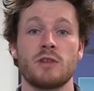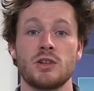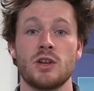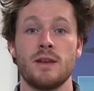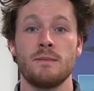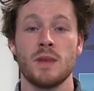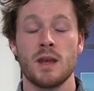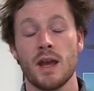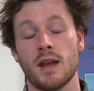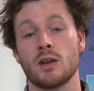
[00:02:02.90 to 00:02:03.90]
regime,
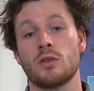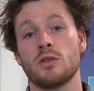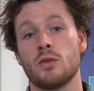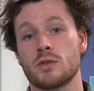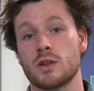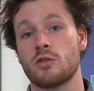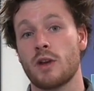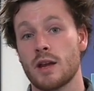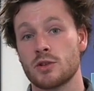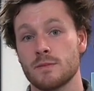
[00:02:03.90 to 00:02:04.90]
and it could cause a
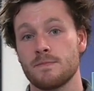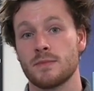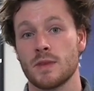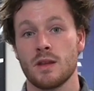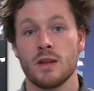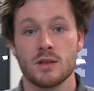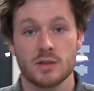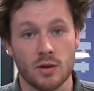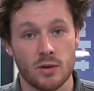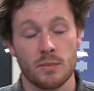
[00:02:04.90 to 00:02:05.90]
crash.
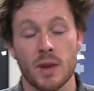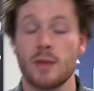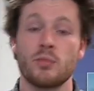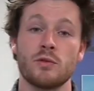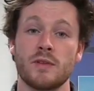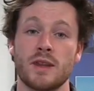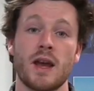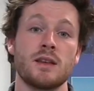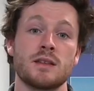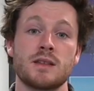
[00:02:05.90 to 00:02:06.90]
So by improving
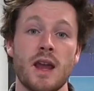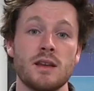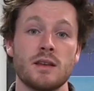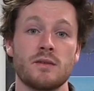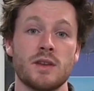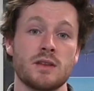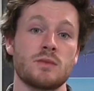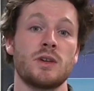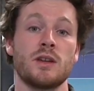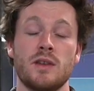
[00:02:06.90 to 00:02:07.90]
the understanding of
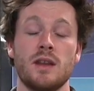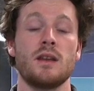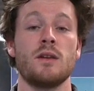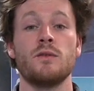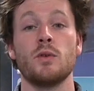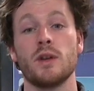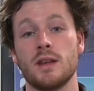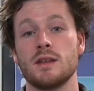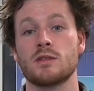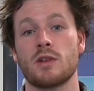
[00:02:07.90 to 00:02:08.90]
this, we can then avoid
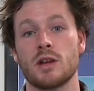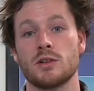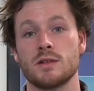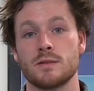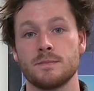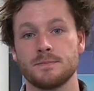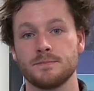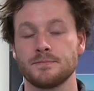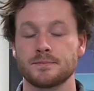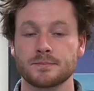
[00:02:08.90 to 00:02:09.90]
these crashes.
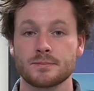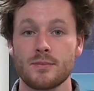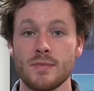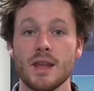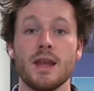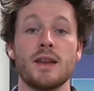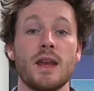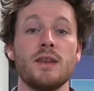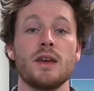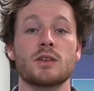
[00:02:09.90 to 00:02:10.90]

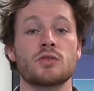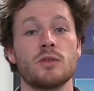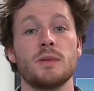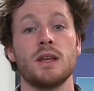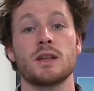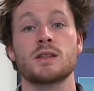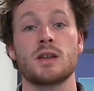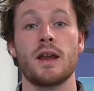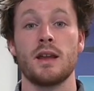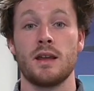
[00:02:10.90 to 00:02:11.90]
Another extremely
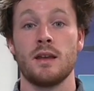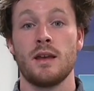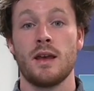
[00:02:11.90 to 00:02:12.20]
exciting